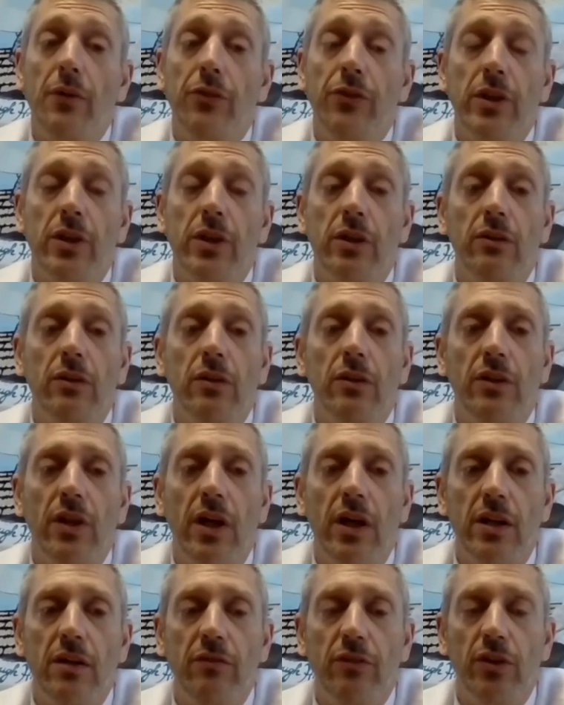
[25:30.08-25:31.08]
think
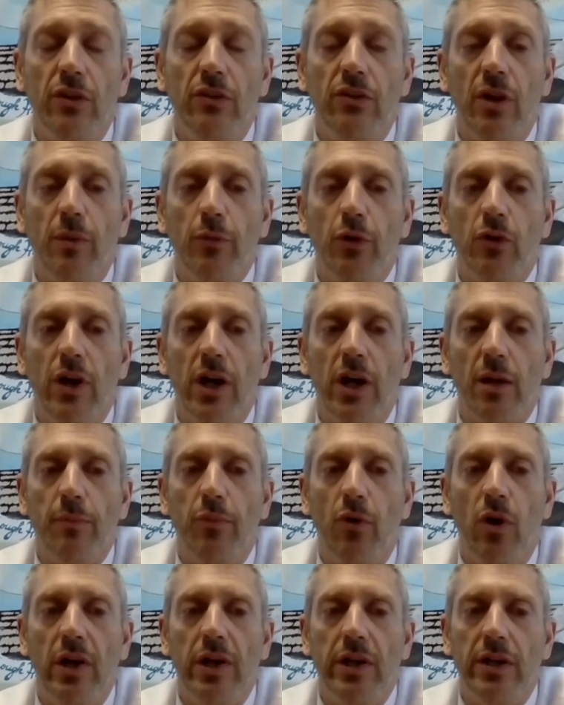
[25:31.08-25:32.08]
that even the Democratic
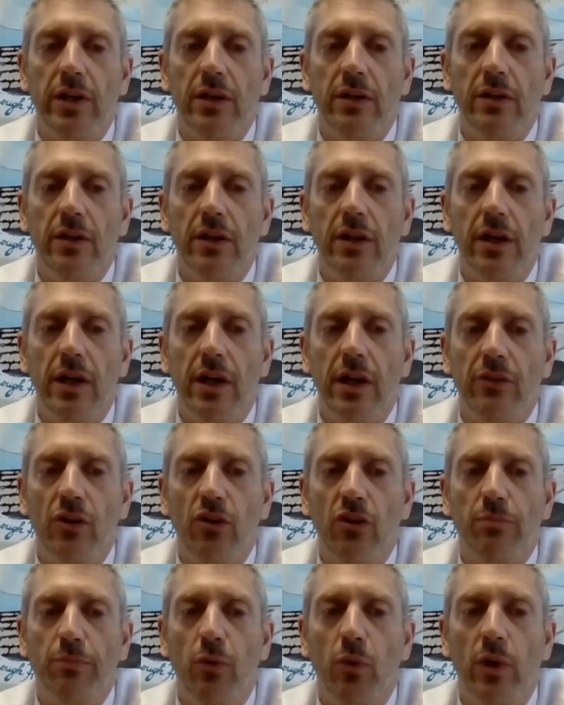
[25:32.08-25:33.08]
Party at
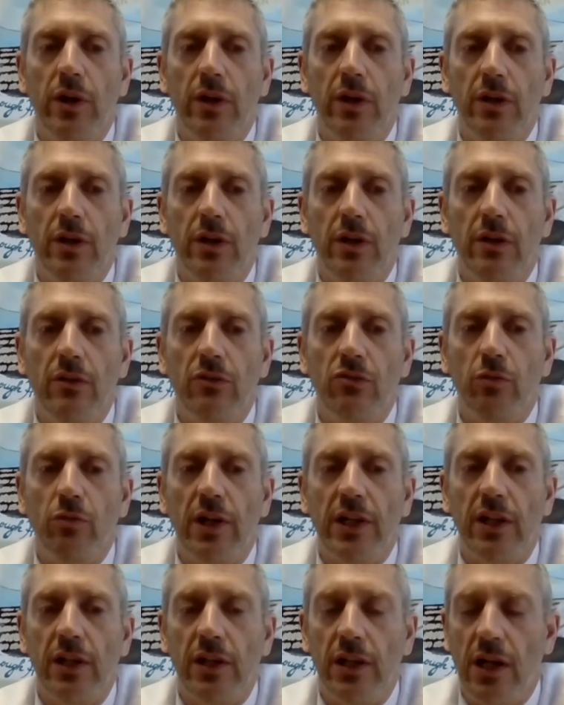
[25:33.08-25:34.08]
this point is
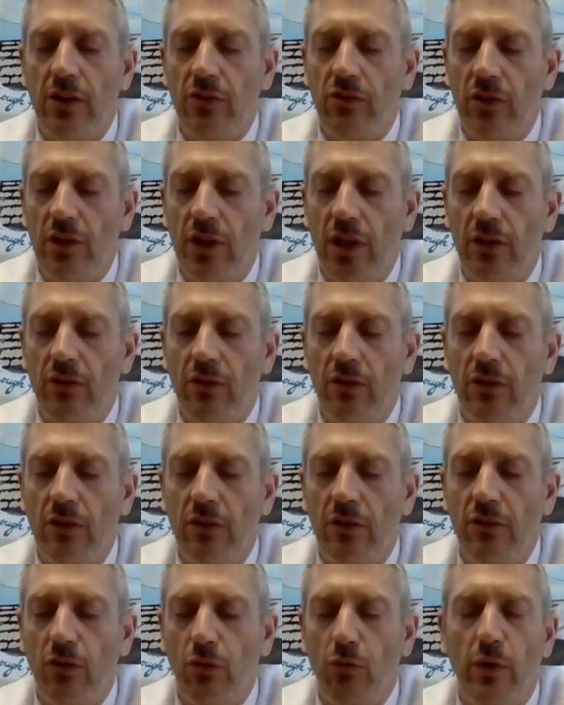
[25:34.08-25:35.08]
recognizing that
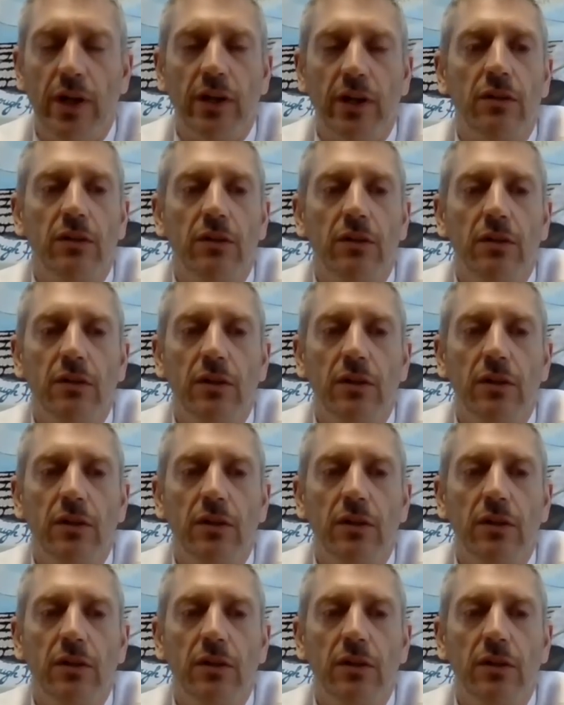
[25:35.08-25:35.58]
the direct